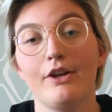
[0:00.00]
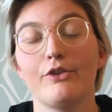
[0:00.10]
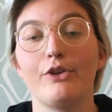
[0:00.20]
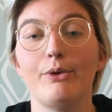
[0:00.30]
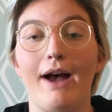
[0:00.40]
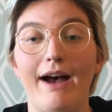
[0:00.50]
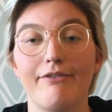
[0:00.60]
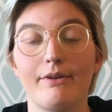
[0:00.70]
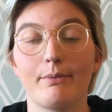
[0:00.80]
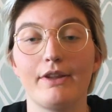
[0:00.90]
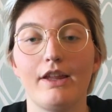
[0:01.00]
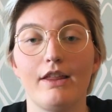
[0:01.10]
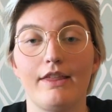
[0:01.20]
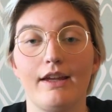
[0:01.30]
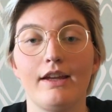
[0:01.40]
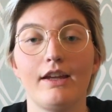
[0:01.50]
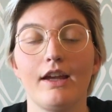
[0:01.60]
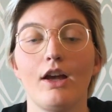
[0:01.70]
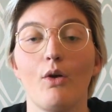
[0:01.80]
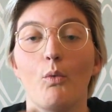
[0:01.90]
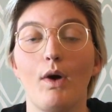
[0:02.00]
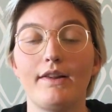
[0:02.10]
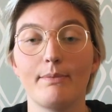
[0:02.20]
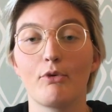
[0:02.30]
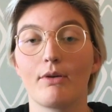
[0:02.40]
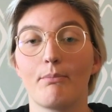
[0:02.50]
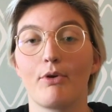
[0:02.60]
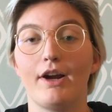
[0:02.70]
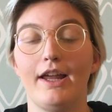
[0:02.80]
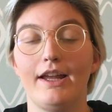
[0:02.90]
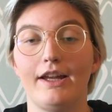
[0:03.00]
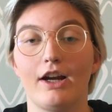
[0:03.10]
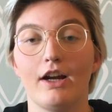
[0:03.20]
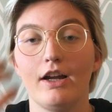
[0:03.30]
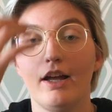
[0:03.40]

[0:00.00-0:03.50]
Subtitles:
So you have to really think, what's more important here?